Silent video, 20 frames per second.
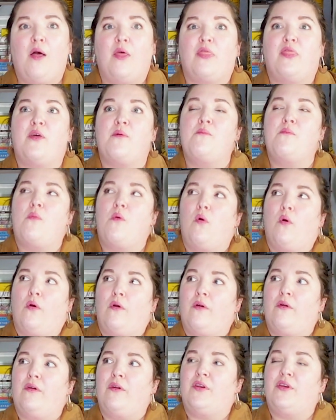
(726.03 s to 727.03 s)
the more
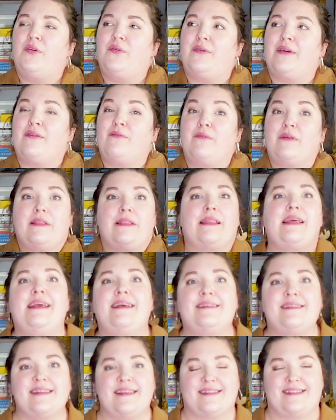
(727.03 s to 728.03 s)
you can
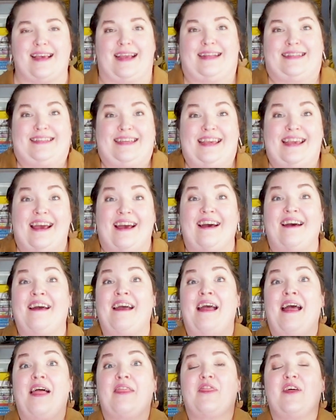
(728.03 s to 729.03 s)
release this idea
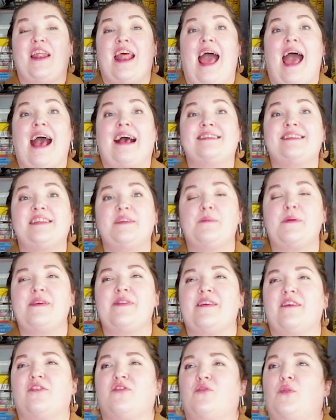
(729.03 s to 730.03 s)
that it has to be
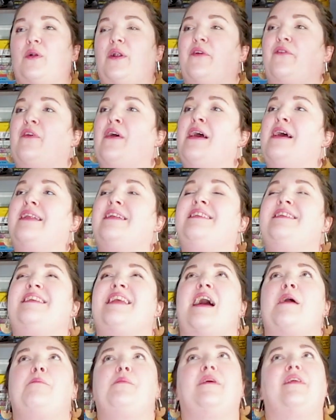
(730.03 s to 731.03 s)
this sort of
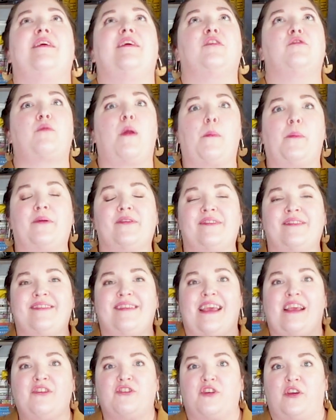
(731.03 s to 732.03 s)
nebulous
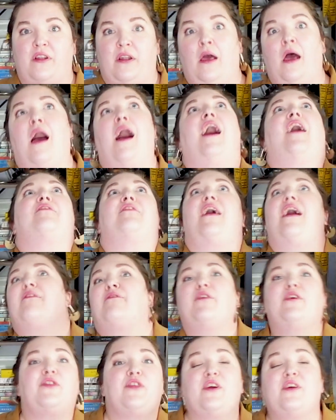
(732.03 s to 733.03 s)
representation of
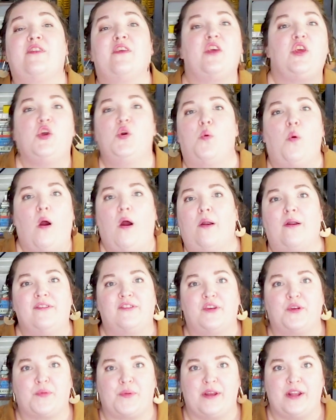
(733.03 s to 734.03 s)
everything that you are as
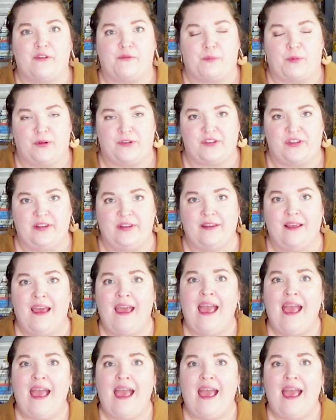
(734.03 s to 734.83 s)
a creative person.